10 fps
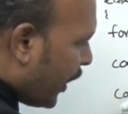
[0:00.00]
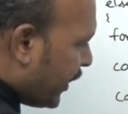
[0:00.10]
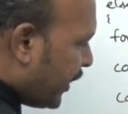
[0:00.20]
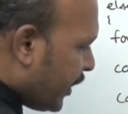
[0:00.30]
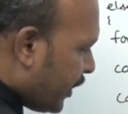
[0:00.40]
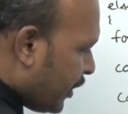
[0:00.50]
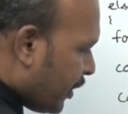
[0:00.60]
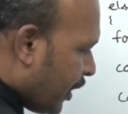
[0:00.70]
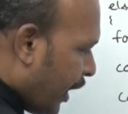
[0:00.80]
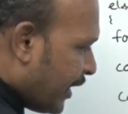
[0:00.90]
id,
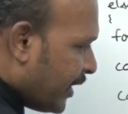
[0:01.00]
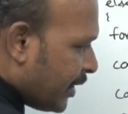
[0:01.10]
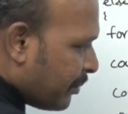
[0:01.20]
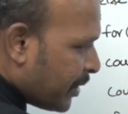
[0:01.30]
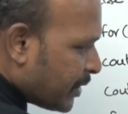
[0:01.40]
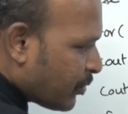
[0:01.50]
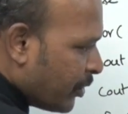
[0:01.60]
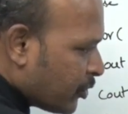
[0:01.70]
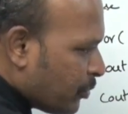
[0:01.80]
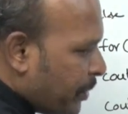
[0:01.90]
id number is
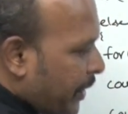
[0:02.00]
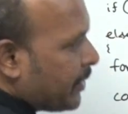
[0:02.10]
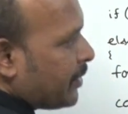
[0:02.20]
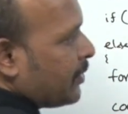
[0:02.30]
going to print.